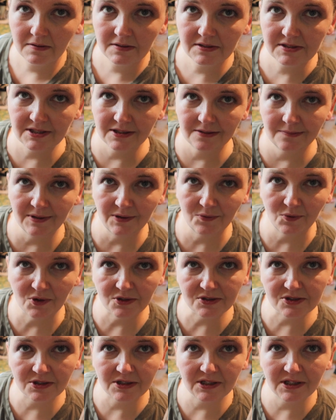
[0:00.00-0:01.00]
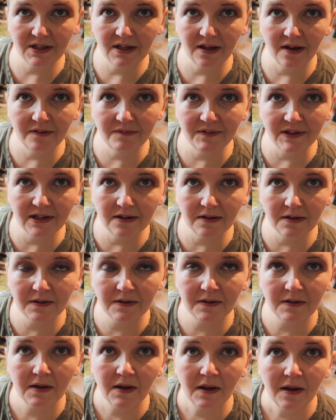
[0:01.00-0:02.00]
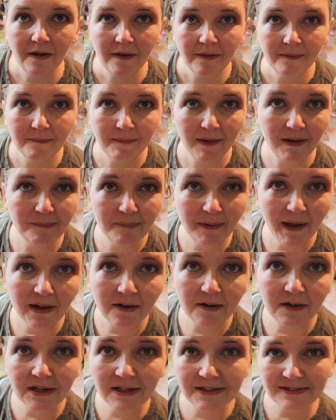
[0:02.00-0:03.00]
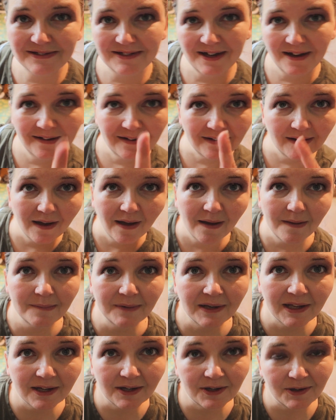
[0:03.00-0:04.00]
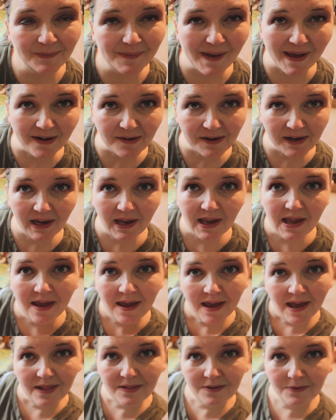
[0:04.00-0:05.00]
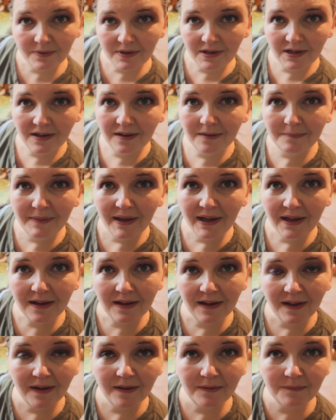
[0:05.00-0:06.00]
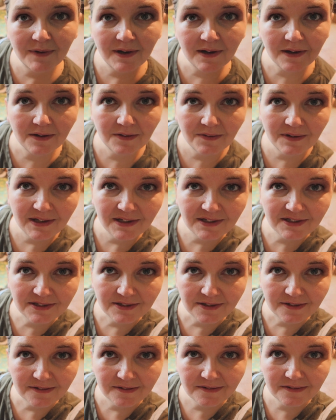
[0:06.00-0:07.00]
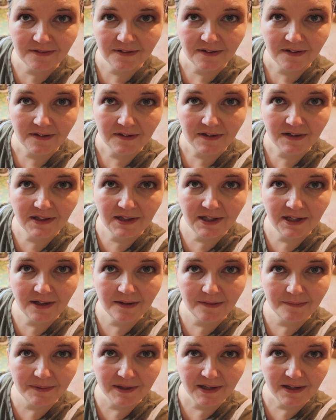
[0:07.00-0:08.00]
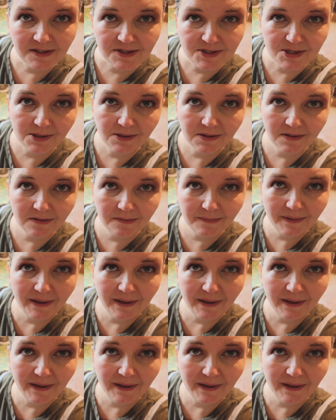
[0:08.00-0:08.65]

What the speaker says: cinnamon rolls are in the oven. My battery is dying. I'm gonna get a new battery, and then we're gonna come back and we're going to clean up the kitchen a little